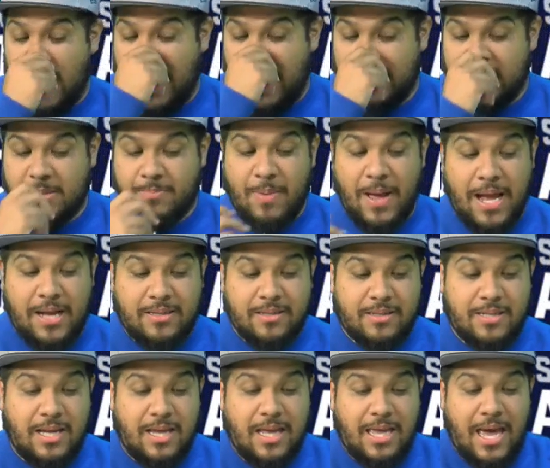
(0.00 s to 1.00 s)

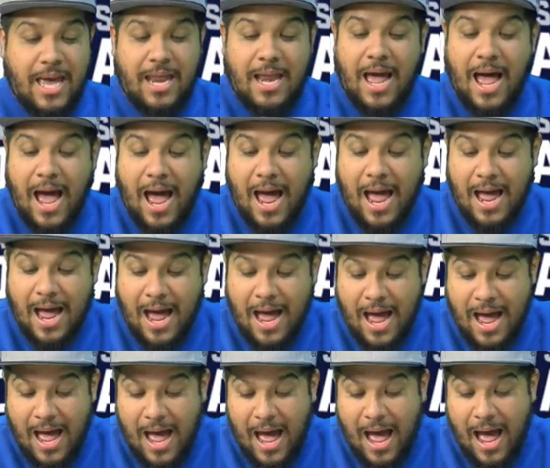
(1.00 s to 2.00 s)
expect to get
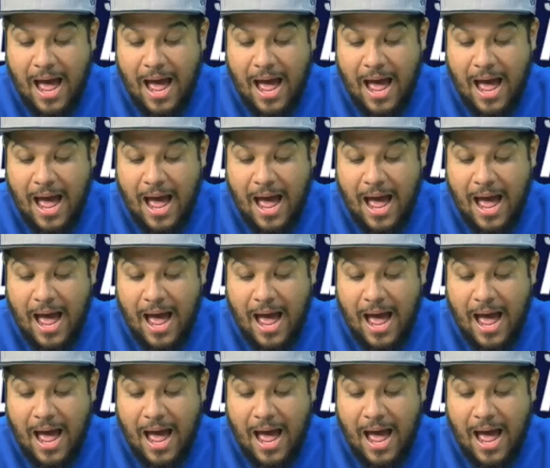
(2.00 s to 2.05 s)
a